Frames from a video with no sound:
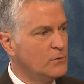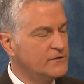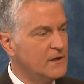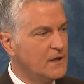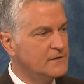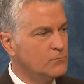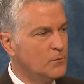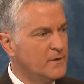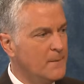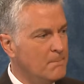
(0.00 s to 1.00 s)
of Wisconsin
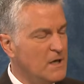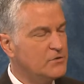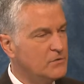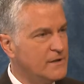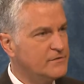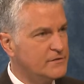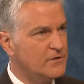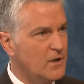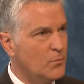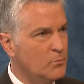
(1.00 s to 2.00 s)
will be a much less
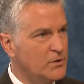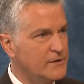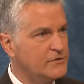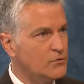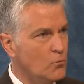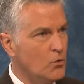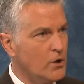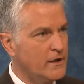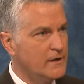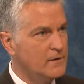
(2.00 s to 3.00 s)
desirable place to
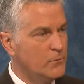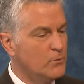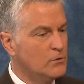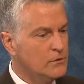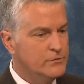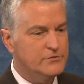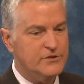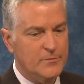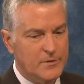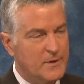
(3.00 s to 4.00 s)
work." we will lose
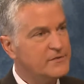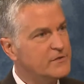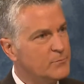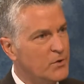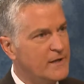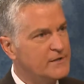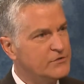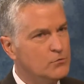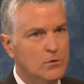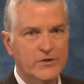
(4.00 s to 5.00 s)
some of the best and the
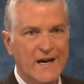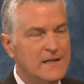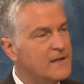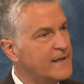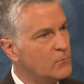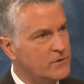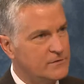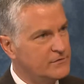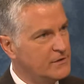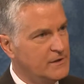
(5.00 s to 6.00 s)
brightest who will not like what
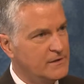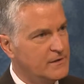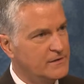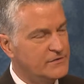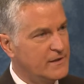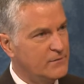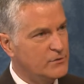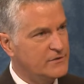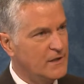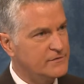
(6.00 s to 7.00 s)
they're seeing in the state of
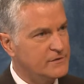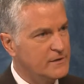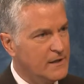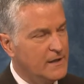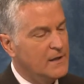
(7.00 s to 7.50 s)
Wisconsin.